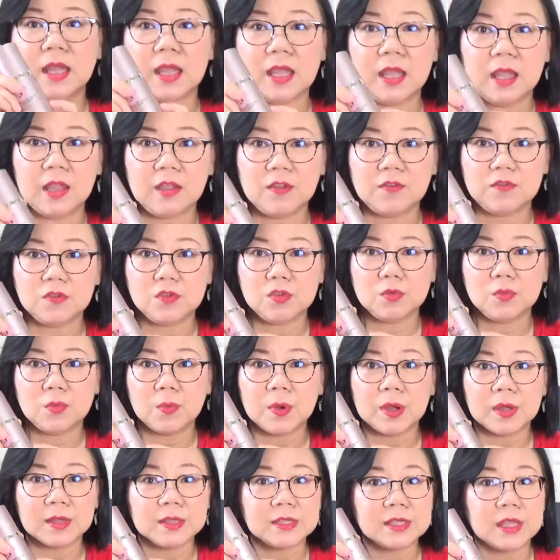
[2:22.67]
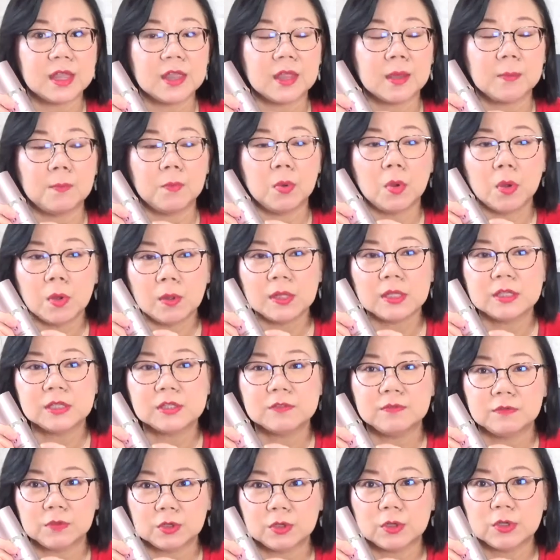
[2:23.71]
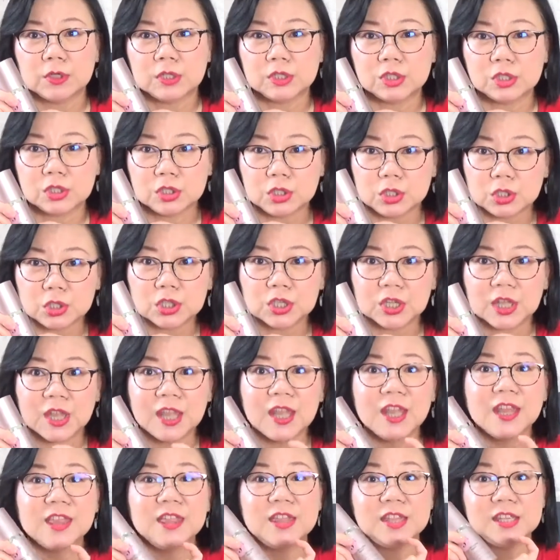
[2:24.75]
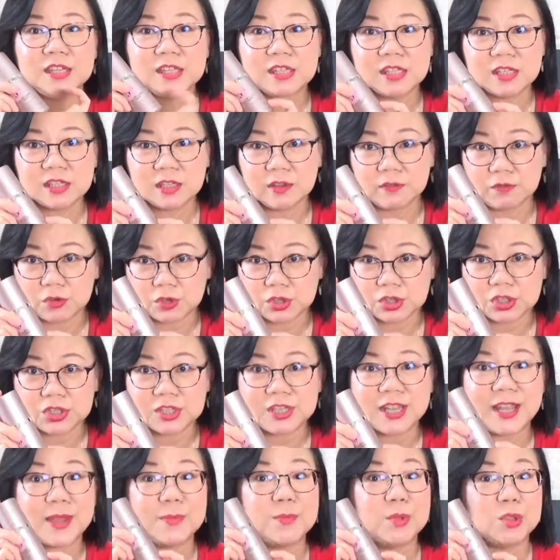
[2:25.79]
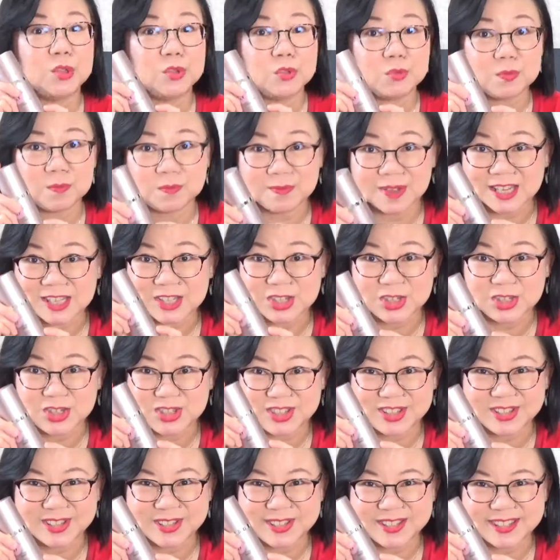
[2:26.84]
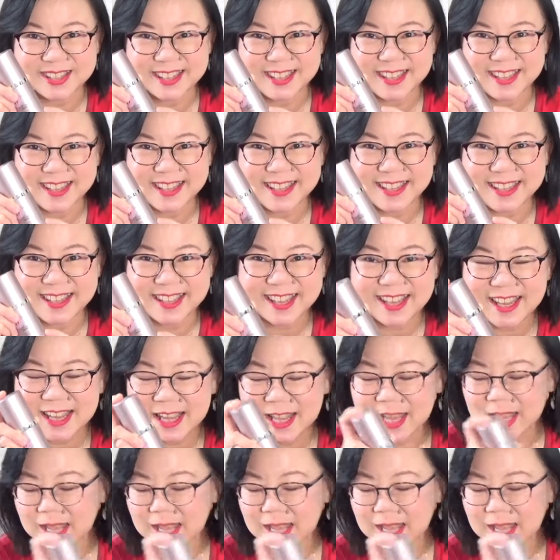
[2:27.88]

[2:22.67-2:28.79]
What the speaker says: If you want the poreless, flawless look, this is the first step you must do. Okay?